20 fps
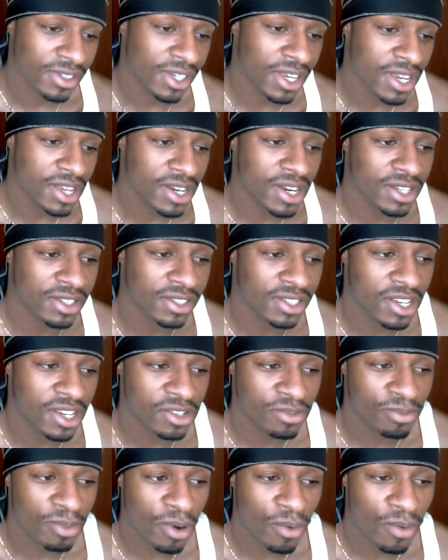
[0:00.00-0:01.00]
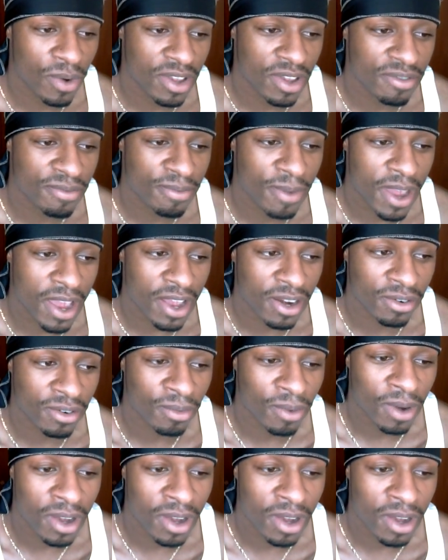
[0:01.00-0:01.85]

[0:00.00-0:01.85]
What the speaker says: Can I change my wave pattern